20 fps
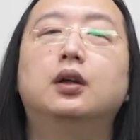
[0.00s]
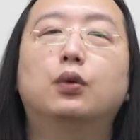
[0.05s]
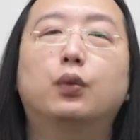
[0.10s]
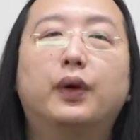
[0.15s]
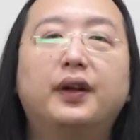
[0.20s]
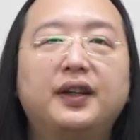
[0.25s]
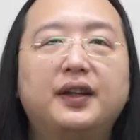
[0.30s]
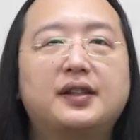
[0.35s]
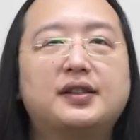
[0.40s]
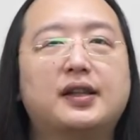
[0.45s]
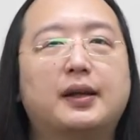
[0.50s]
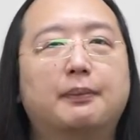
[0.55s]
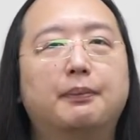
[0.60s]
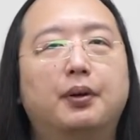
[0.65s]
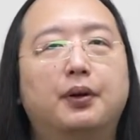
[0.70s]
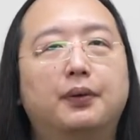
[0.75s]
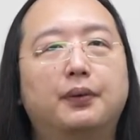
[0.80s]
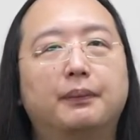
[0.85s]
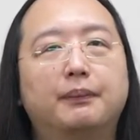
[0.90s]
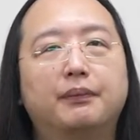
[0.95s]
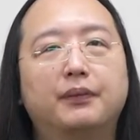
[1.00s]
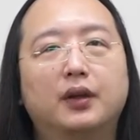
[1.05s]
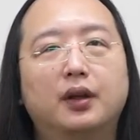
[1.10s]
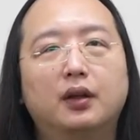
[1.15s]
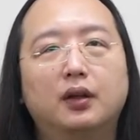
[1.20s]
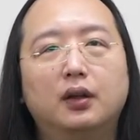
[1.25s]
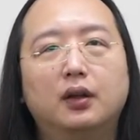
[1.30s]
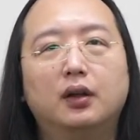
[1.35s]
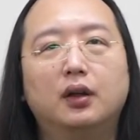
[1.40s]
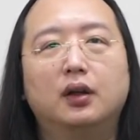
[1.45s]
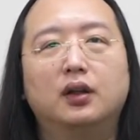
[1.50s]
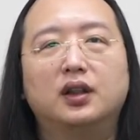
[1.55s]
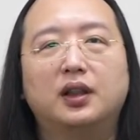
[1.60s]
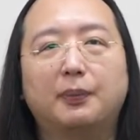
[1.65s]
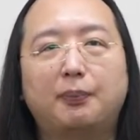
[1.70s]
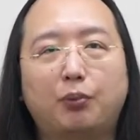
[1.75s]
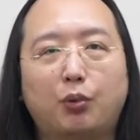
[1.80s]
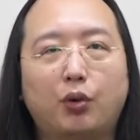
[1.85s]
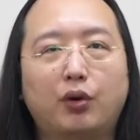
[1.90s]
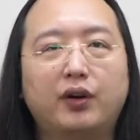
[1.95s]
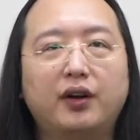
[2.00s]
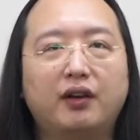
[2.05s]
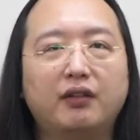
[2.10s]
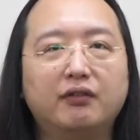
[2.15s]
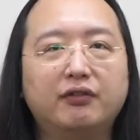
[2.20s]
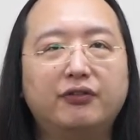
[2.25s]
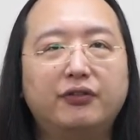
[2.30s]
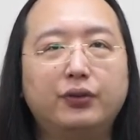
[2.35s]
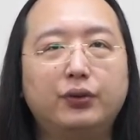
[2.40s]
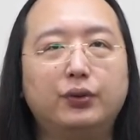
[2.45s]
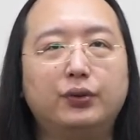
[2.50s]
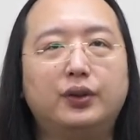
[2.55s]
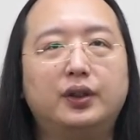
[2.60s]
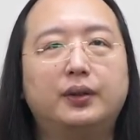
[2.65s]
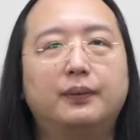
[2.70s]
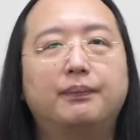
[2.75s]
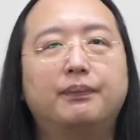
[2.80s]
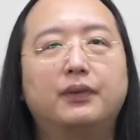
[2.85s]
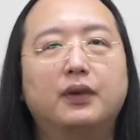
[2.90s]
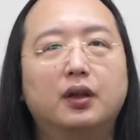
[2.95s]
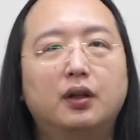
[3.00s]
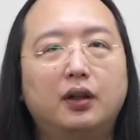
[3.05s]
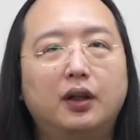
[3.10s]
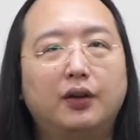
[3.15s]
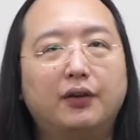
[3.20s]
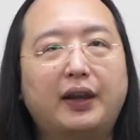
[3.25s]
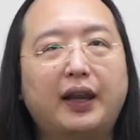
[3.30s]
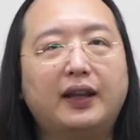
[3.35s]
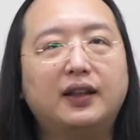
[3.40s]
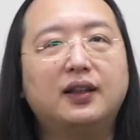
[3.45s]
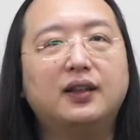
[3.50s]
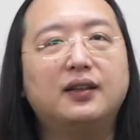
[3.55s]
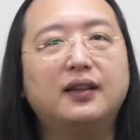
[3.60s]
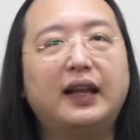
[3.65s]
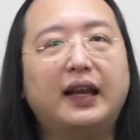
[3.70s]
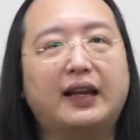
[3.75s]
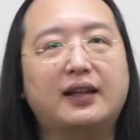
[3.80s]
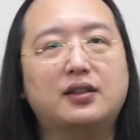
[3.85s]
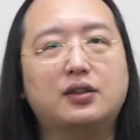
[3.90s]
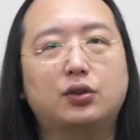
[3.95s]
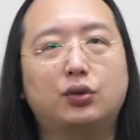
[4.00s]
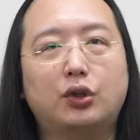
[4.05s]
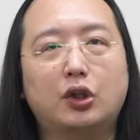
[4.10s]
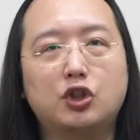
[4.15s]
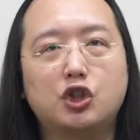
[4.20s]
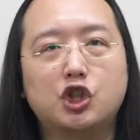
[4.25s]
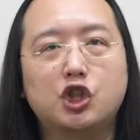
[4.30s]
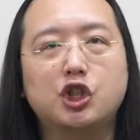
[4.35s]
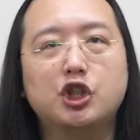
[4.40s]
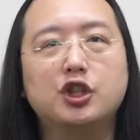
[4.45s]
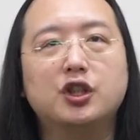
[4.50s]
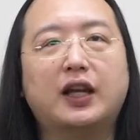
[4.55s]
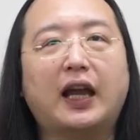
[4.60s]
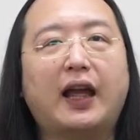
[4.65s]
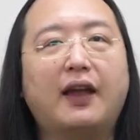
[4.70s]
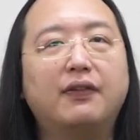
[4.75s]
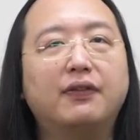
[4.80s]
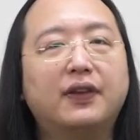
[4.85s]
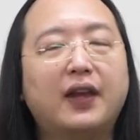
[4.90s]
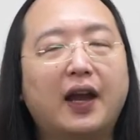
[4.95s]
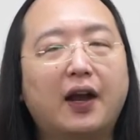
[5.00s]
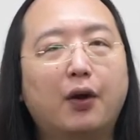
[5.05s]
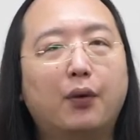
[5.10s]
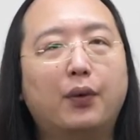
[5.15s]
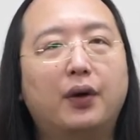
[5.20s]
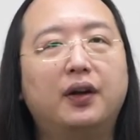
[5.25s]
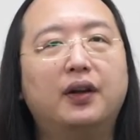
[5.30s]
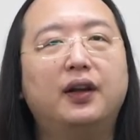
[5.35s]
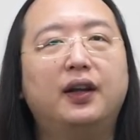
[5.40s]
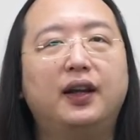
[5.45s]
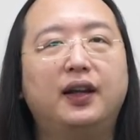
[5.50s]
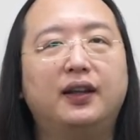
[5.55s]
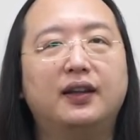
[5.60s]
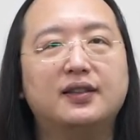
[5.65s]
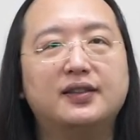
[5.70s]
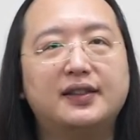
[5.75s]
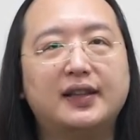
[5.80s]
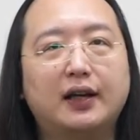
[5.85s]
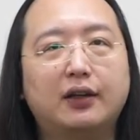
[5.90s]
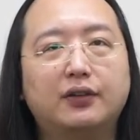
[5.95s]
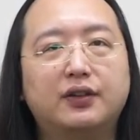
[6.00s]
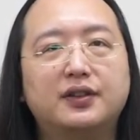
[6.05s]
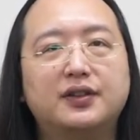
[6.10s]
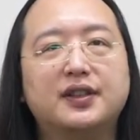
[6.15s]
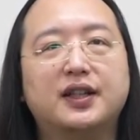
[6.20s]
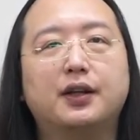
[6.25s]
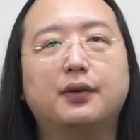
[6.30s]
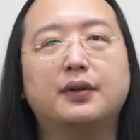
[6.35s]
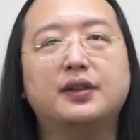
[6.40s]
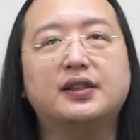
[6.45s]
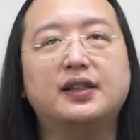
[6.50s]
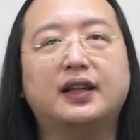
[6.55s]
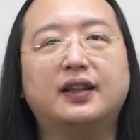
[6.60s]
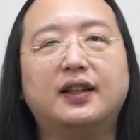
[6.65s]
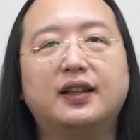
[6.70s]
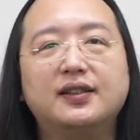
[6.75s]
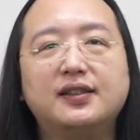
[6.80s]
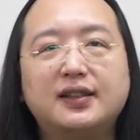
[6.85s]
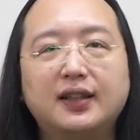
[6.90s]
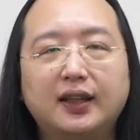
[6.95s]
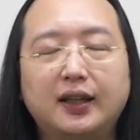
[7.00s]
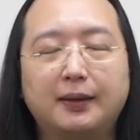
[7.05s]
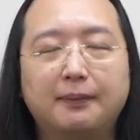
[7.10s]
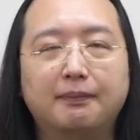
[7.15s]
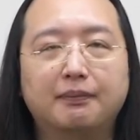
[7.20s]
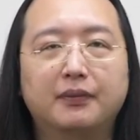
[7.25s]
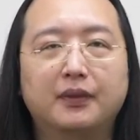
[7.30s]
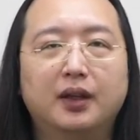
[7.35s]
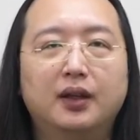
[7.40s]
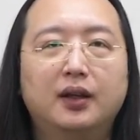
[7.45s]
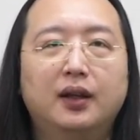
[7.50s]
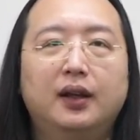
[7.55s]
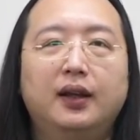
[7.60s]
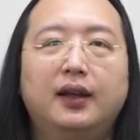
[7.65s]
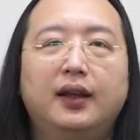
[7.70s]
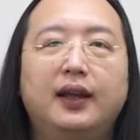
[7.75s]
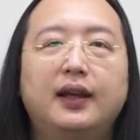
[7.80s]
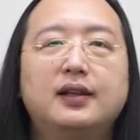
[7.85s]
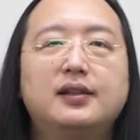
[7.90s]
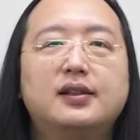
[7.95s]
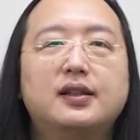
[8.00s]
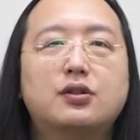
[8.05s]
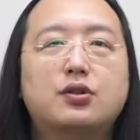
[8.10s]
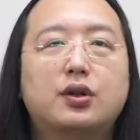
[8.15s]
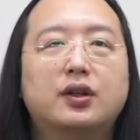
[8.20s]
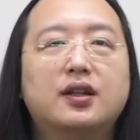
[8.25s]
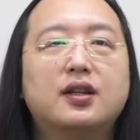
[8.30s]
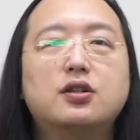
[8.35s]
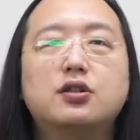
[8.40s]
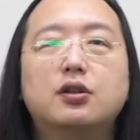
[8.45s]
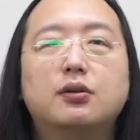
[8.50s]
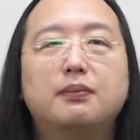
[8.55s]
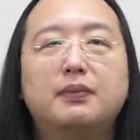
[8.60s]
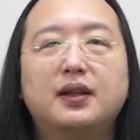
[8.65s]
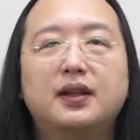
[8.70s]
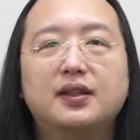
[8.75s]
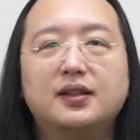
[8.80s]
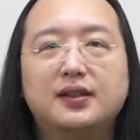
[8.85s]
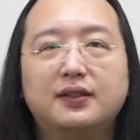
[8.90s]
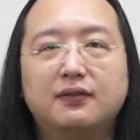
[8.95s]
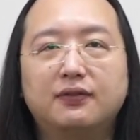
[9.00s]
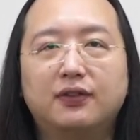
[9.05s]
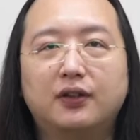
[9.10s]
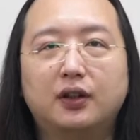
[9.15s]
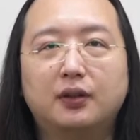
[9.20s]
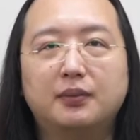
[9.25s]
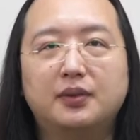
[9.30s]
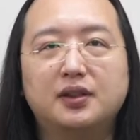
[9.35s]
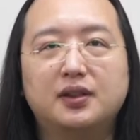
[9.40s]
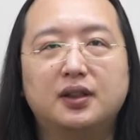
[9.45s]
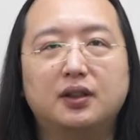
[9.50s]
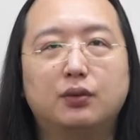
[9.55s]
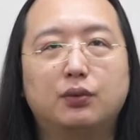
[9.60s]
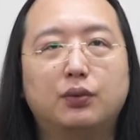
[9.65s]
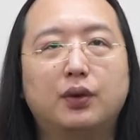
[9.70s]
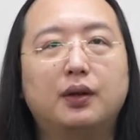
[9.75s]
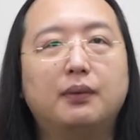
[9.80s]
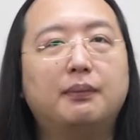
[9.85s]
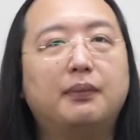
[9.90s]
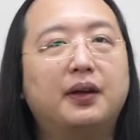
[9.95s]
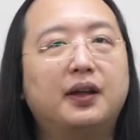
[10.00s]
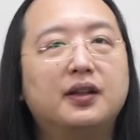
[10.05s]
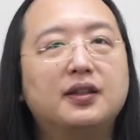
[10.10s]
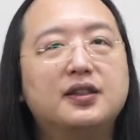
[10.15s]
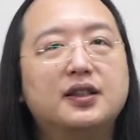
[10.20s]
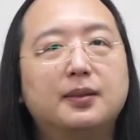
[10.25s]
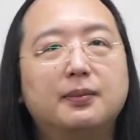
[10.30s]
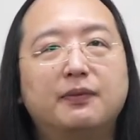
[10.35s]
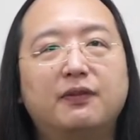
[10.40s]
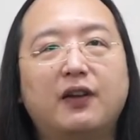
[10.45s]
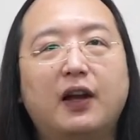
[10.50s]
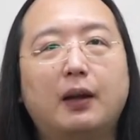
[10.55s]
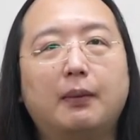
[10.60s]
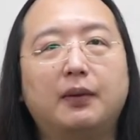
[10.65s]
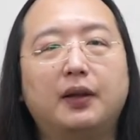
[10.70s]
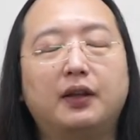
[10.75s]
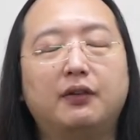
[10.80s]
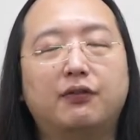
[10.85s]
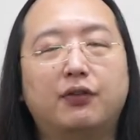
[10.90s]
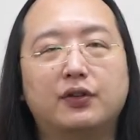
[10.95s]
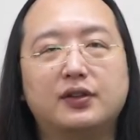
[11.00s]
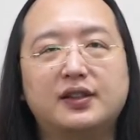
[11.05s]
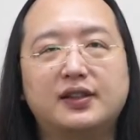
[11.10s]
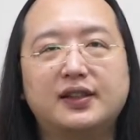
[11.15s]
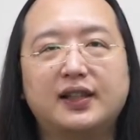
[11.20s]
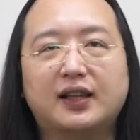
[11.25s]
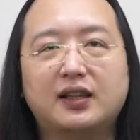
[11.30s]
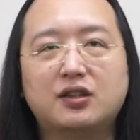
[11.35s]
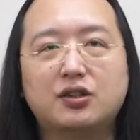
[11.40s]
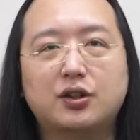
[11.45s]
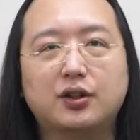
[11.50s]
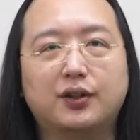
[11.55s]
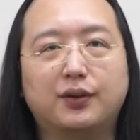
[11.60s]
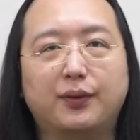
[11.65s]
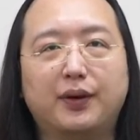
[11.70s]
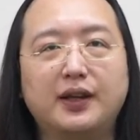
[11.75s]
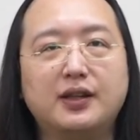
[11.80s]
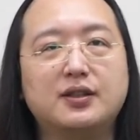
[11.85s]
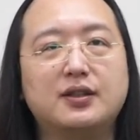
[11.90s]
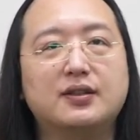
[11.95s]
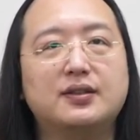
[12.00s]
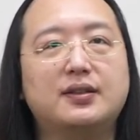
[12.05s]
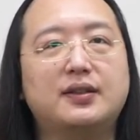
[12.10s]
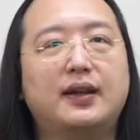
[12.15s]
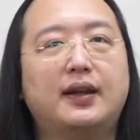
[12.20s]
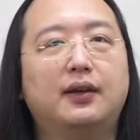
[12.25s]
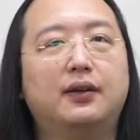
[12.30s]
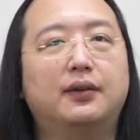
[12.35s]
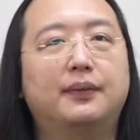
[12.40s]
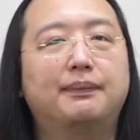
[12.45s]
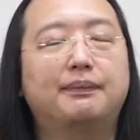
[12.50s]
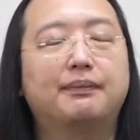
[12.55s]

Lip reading: One example, the Boren Food, located next to the Chikan Tower in the southern Taiwan's Tainan City, is a traditional medicine pharmacy run by the same family for six generations now.